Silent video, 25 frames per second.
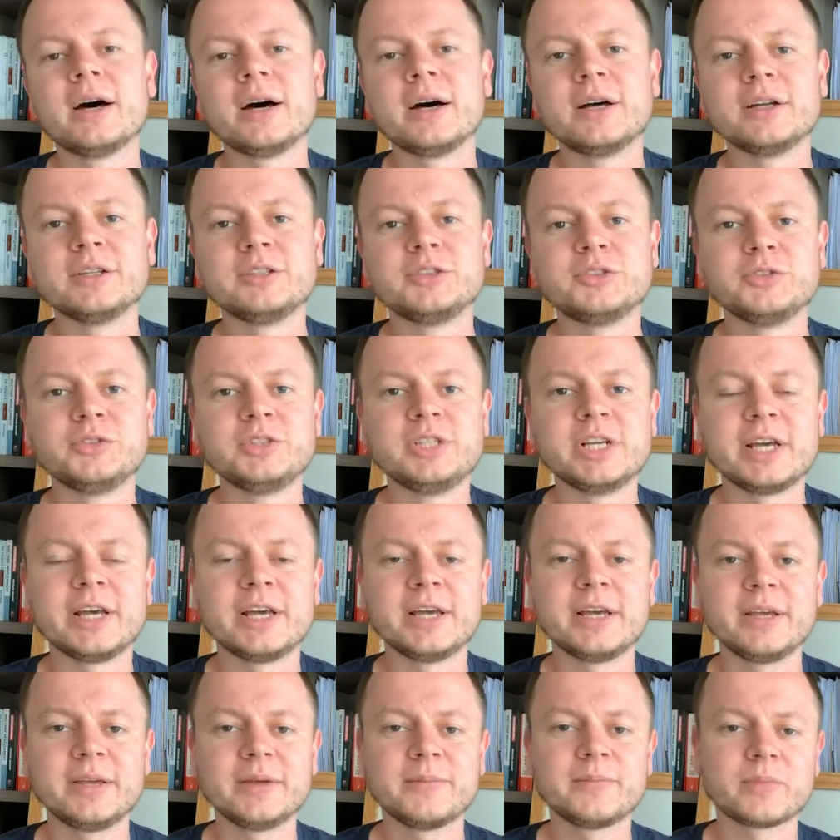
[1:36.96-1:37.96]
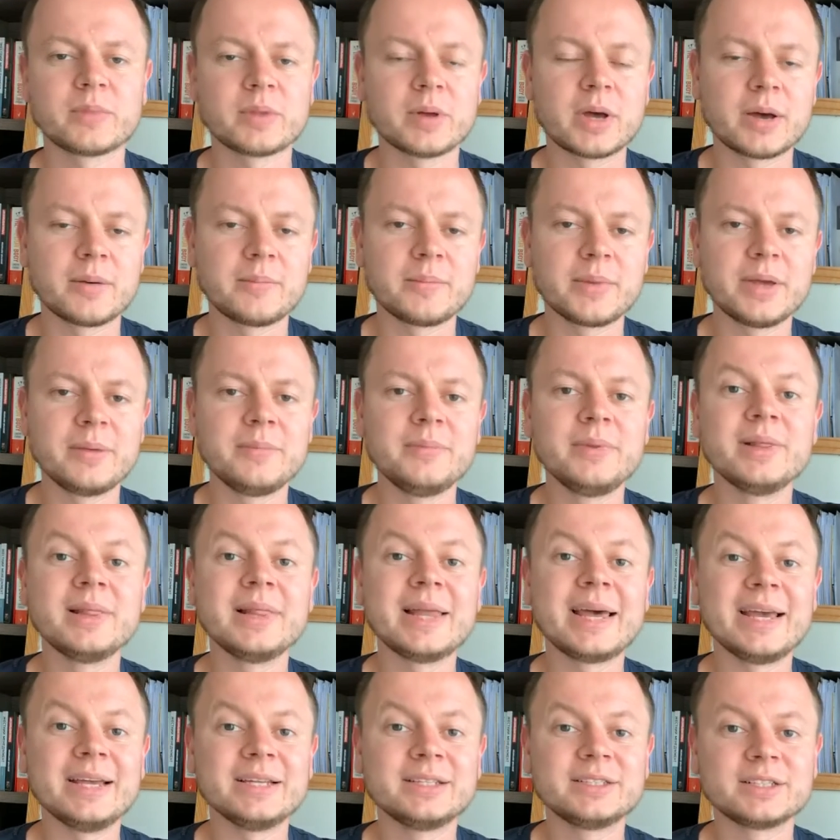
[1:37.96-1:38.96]
today, maybe
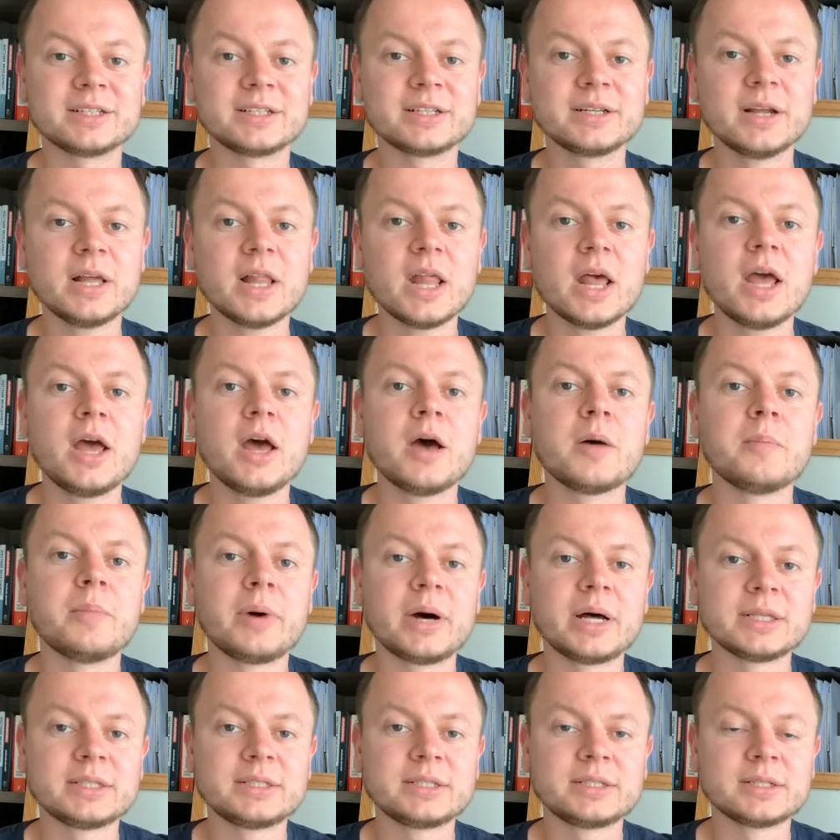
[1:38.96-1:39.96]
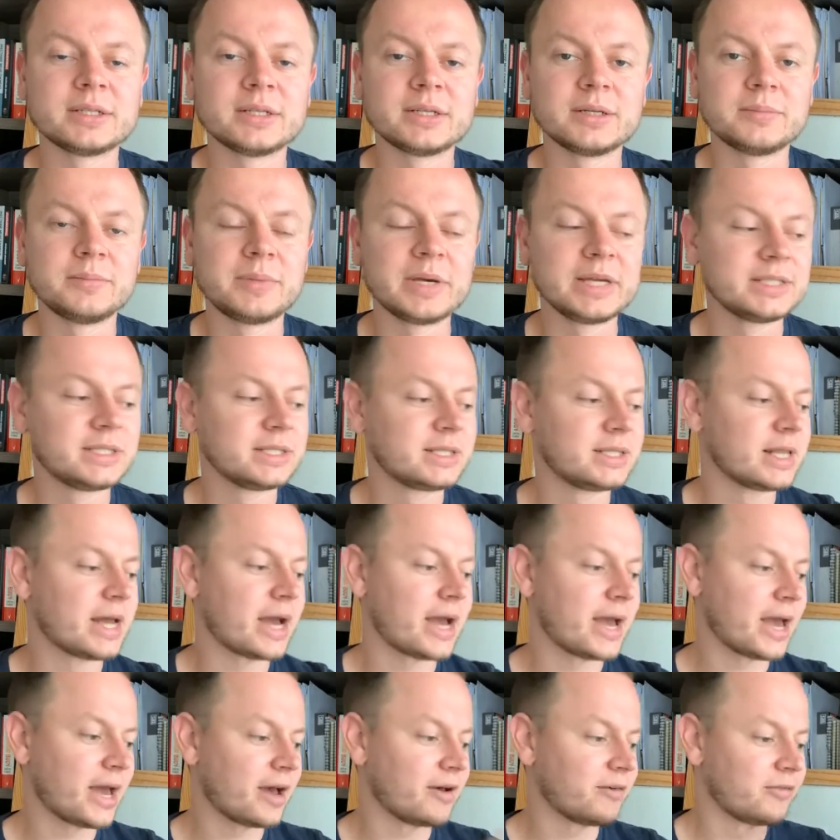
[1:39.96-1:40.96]
later, but basically I
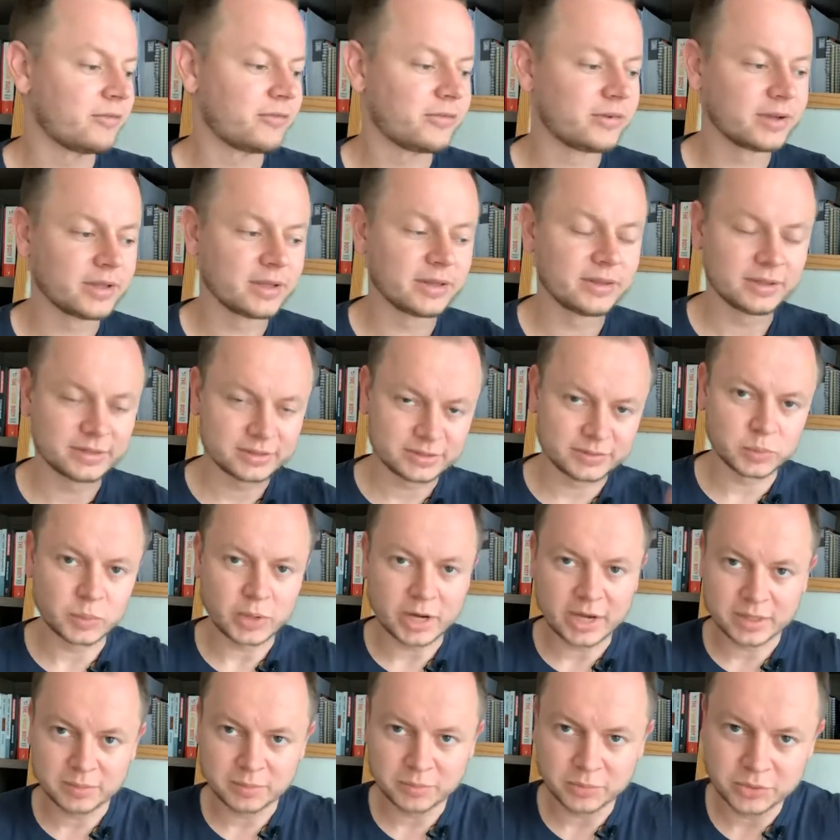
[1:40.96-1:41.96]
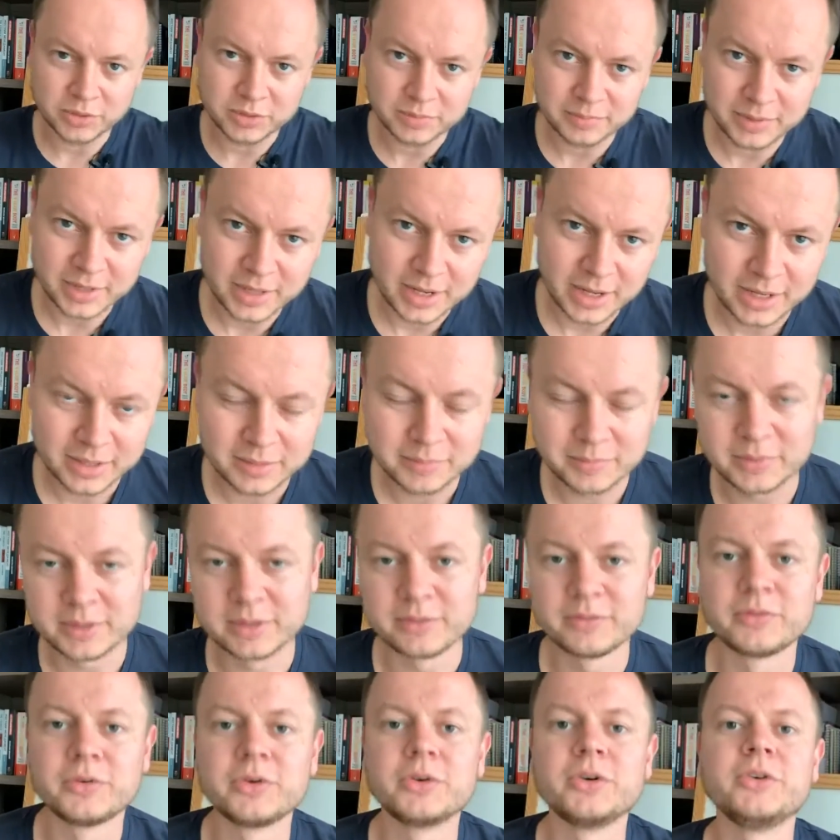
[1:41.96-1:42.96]
have this whiteboard behind me
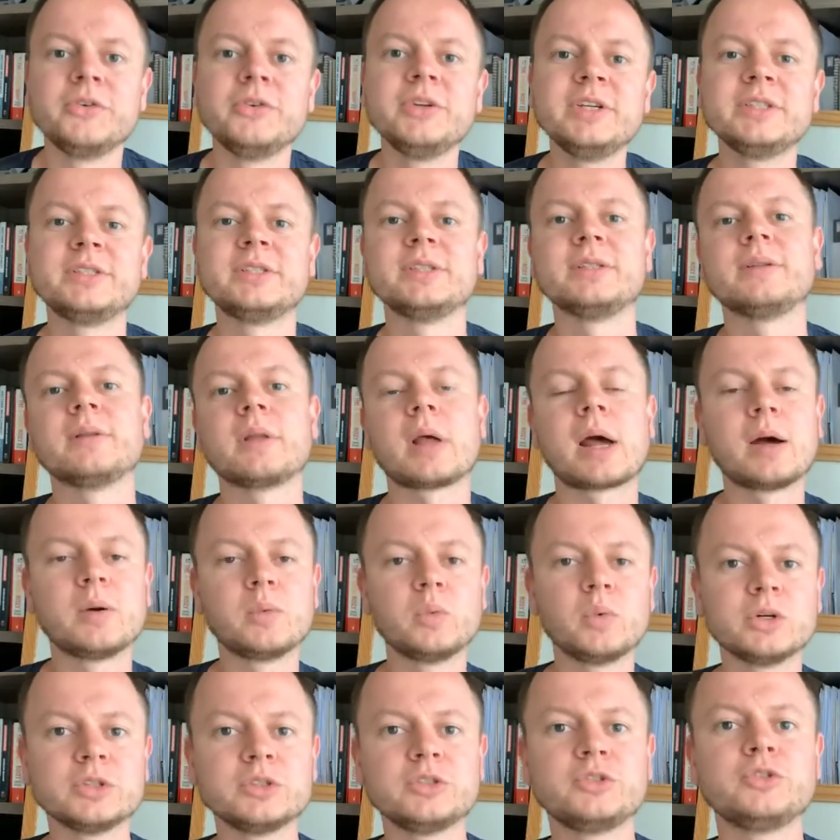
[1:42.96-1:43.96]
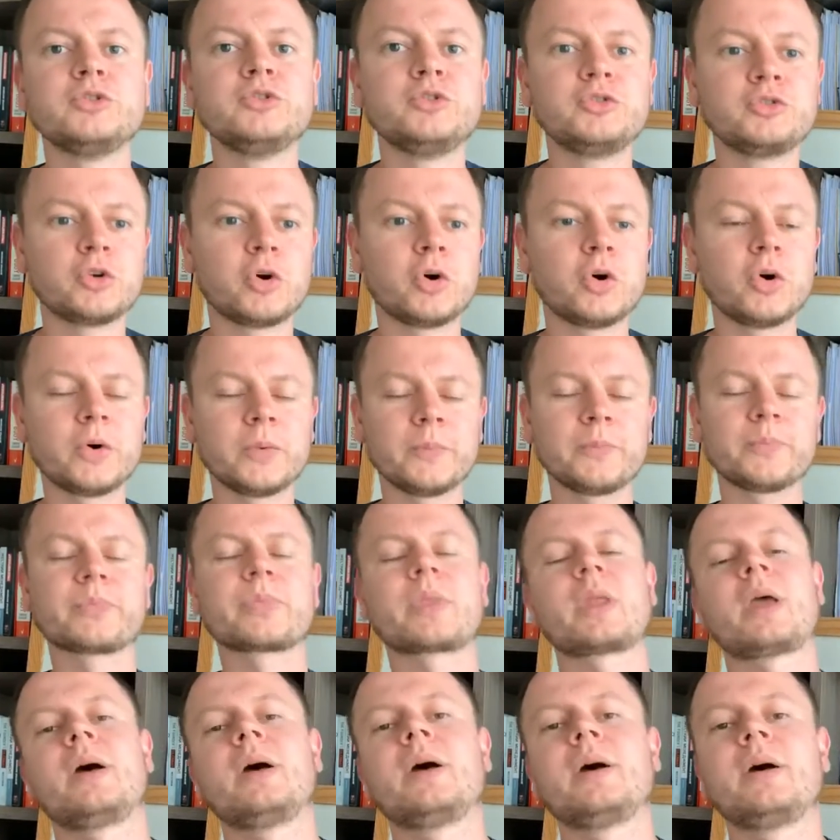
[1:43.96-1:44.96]
for a reason. I want to draw
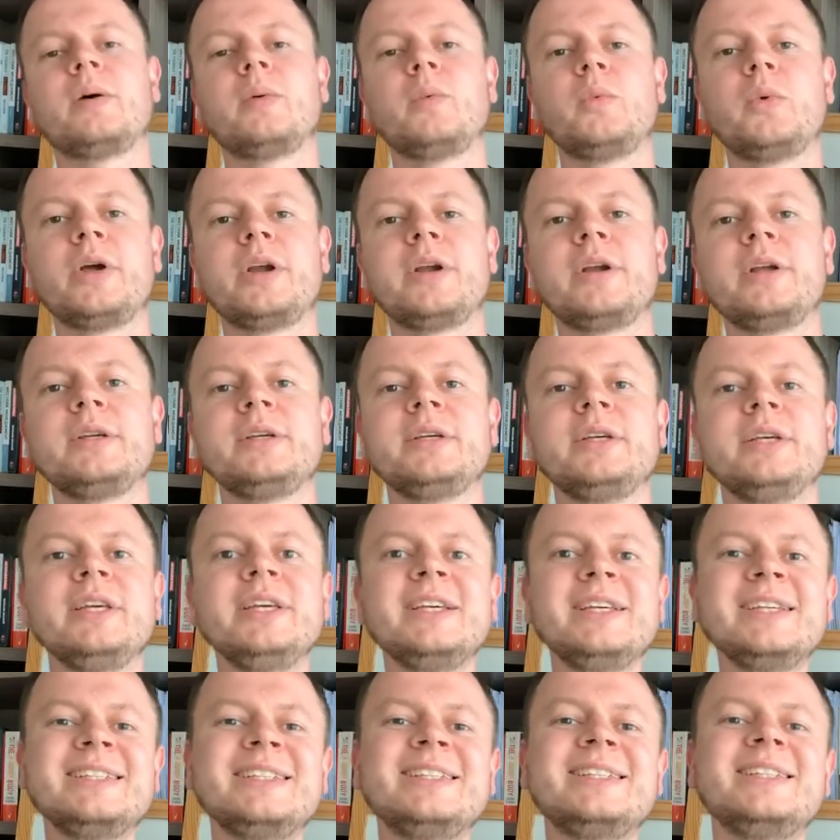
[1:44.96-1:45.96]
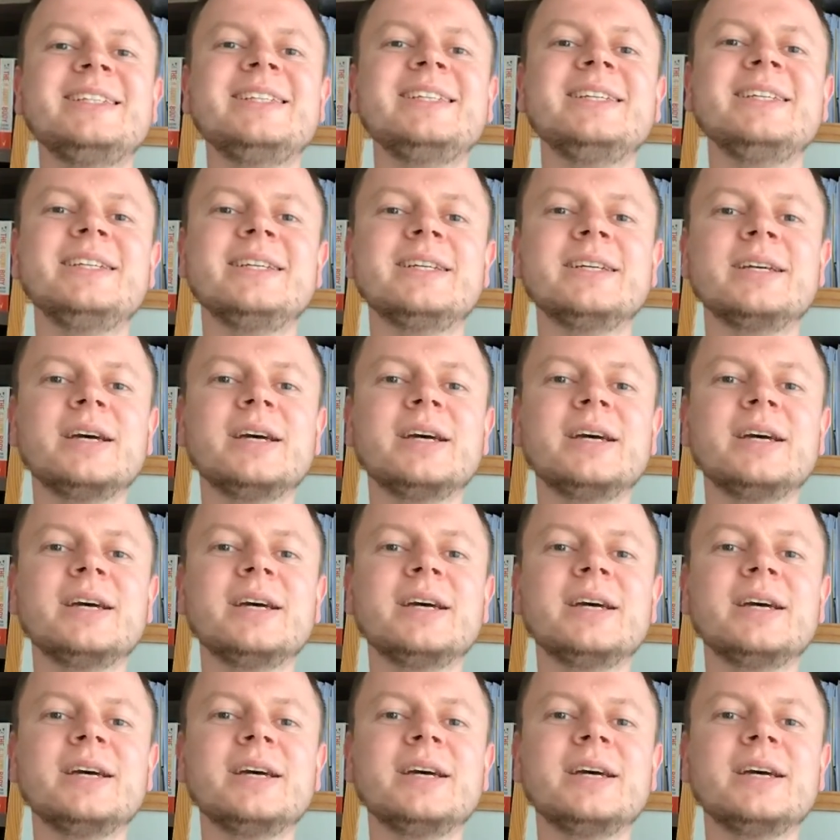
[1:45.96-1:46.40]
a very easy